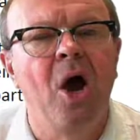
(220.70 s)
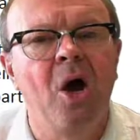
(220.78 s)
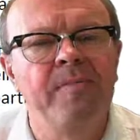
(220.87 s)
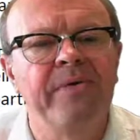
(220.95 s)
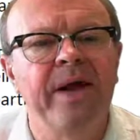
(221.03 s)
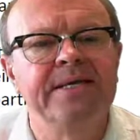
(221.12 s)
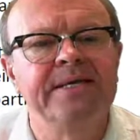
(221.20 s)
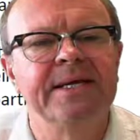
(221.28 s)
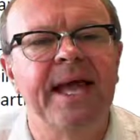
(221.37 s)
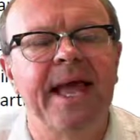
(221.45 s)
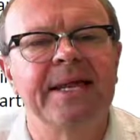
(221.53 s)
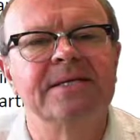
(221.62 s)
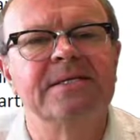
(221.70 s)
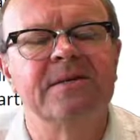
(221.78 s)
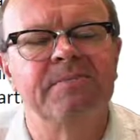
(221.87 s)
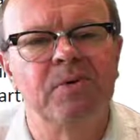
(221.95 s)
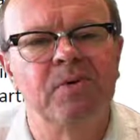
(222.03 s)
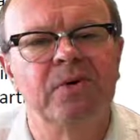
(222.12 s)
Operating and
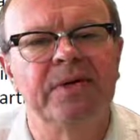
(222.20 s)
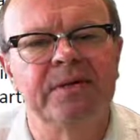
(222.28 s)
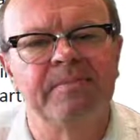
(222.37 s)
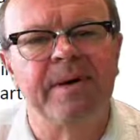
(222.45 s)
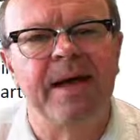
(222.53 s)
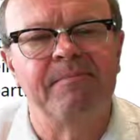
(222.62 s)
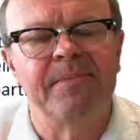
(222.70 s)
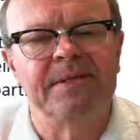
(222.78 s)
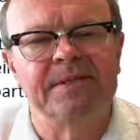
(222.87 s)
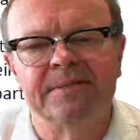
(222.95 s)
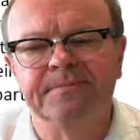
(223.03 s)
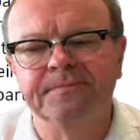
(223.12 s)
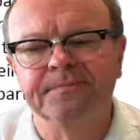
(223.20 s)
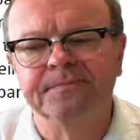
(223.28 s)
support departments.